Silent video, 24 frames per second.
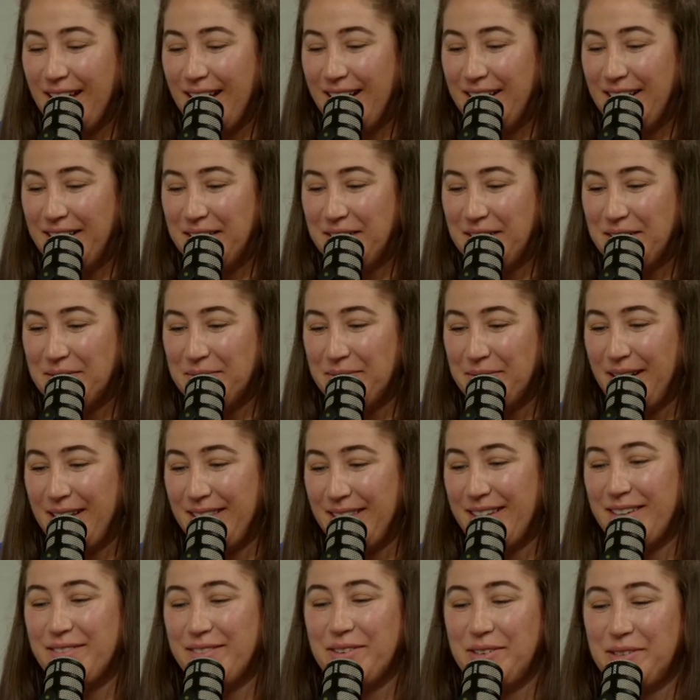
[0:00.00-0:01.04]

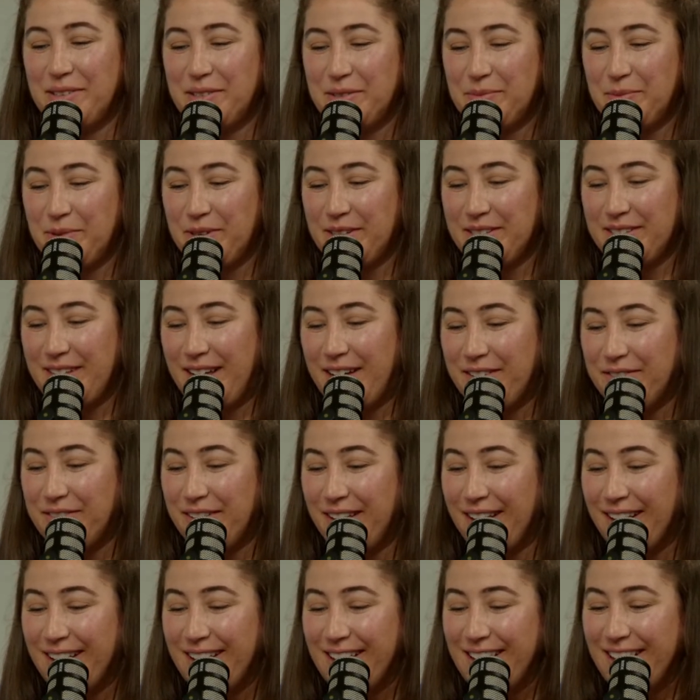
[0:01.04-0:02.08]
And then Rosemary's
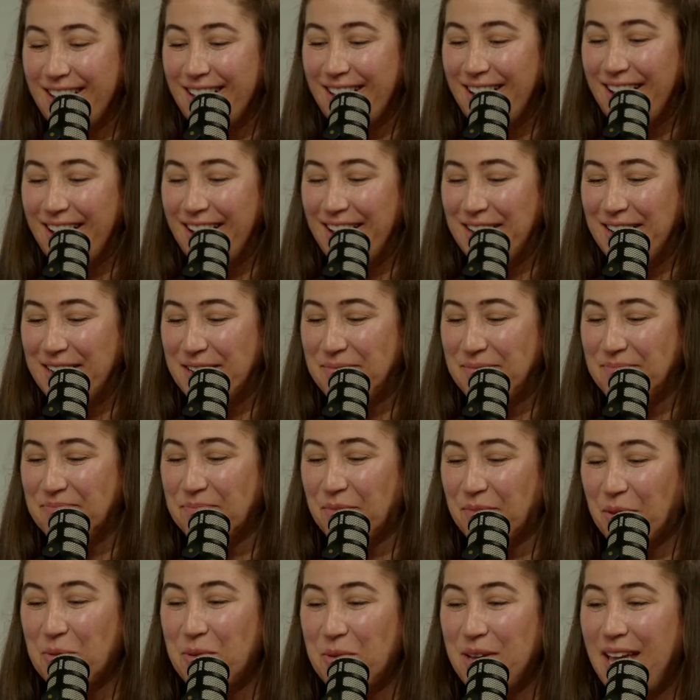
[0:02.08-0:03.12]
laughing.
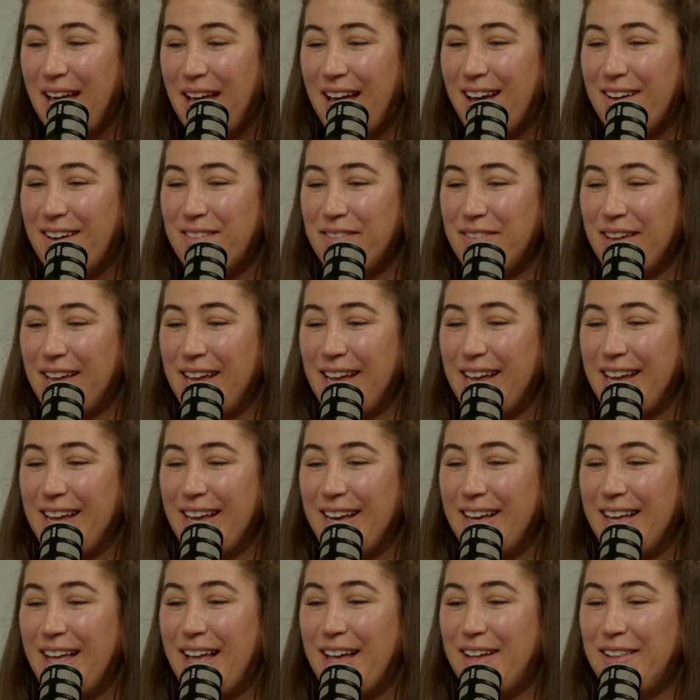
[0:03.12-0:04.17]
We have a
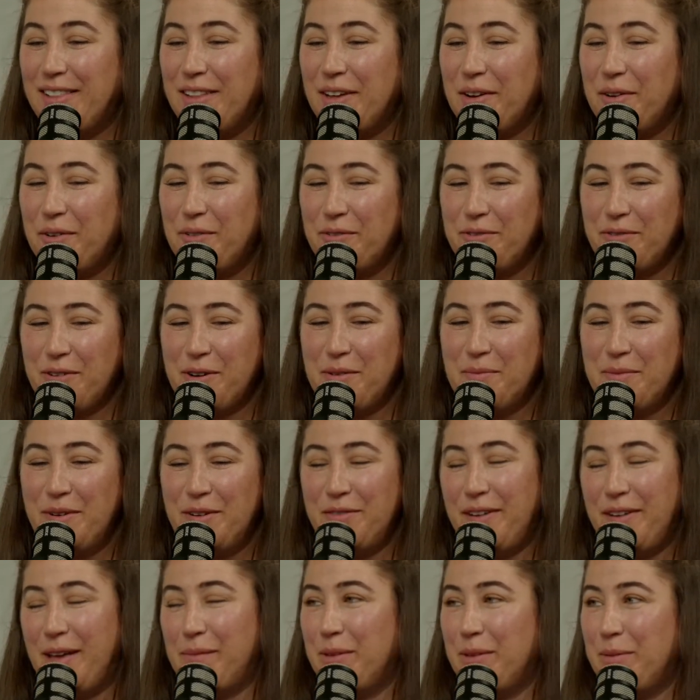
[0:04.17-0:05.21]
hello from a
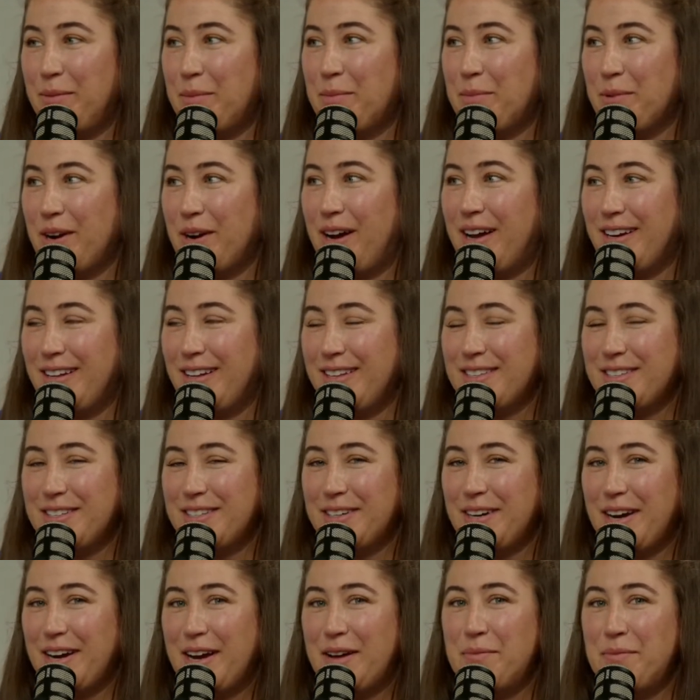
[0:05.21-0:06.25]
family member on
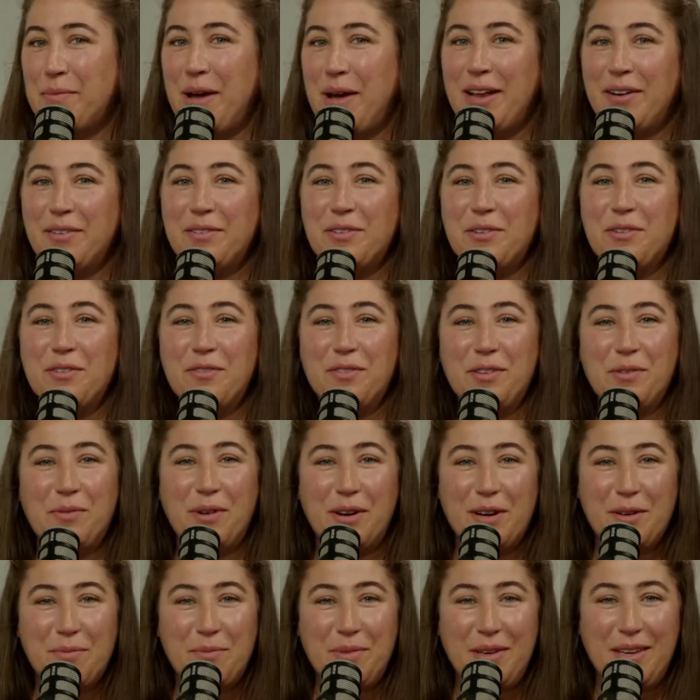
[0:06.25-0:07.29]
Instagram. I don't know if you
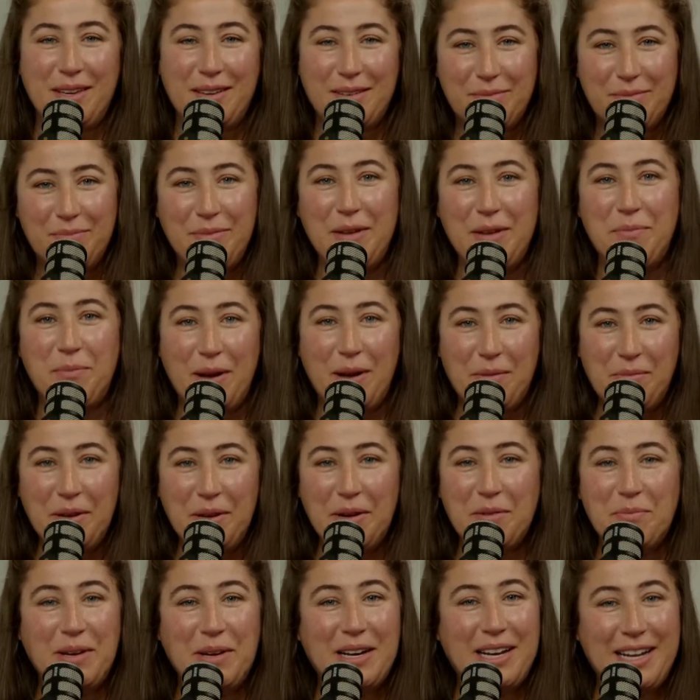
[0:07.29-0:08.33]
want to be made
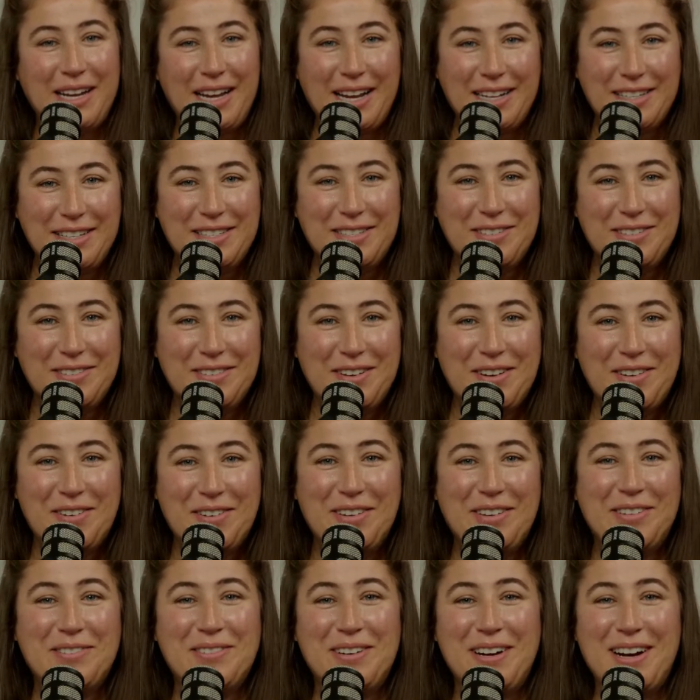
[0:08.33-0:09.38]
public, but I do know who
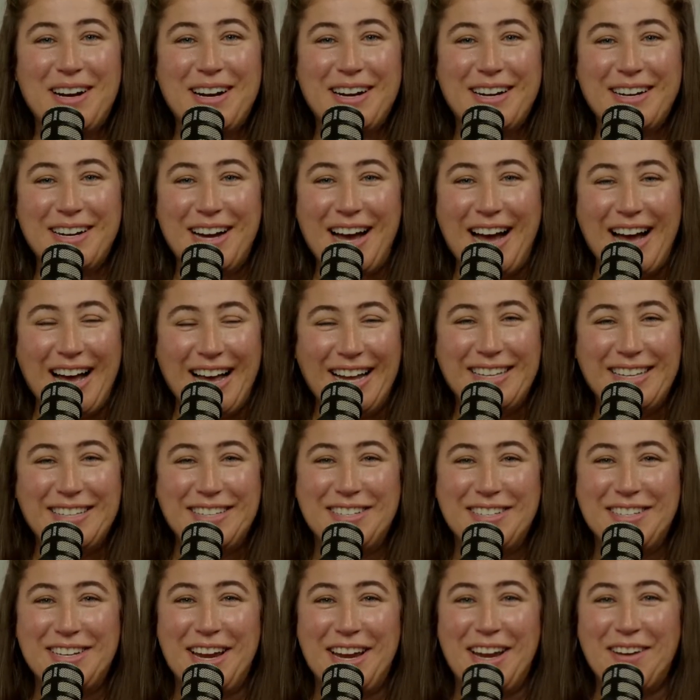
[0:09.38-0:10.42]
you are. Hi to
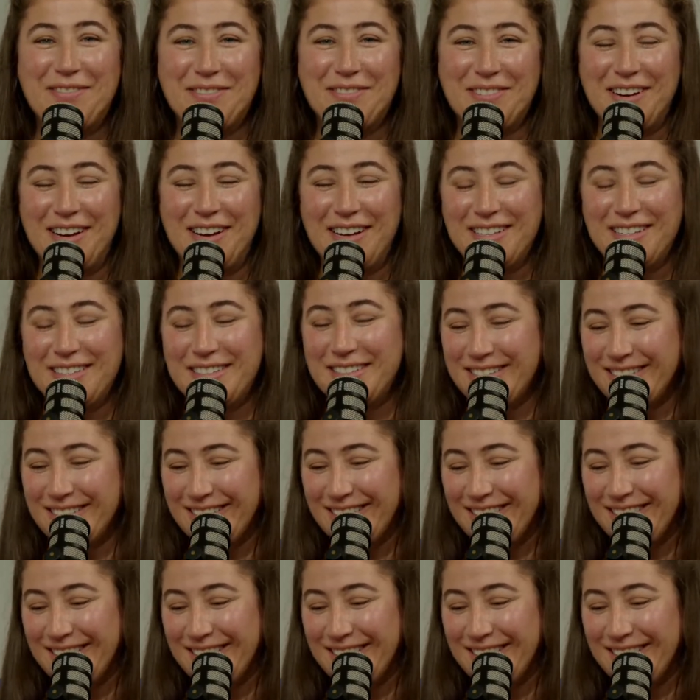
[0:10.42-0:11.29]
Jade for us.